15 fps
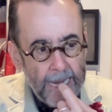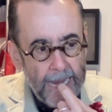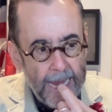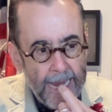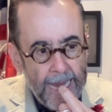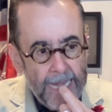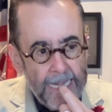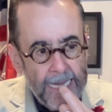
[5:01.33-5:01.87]

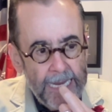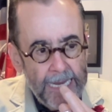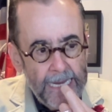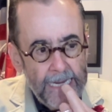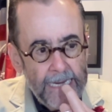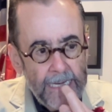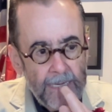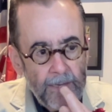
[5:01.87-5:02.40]
And
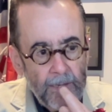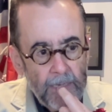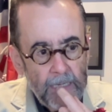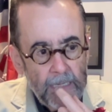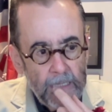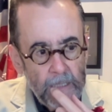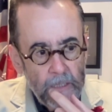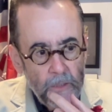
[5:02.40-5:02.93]
he,
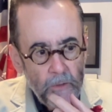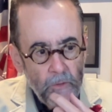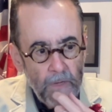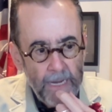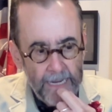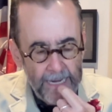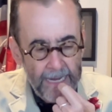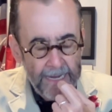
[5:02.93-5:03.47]
you,
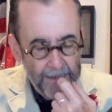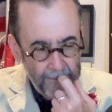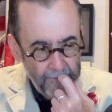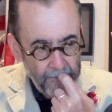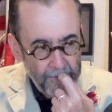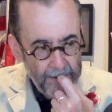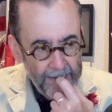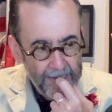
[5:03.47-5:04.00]

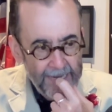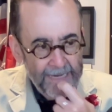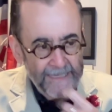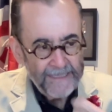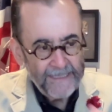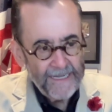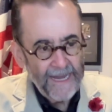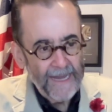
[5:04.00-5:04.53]
he
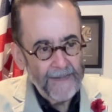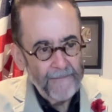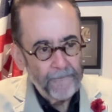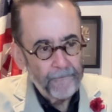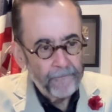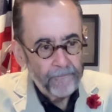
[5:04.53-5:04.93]
said,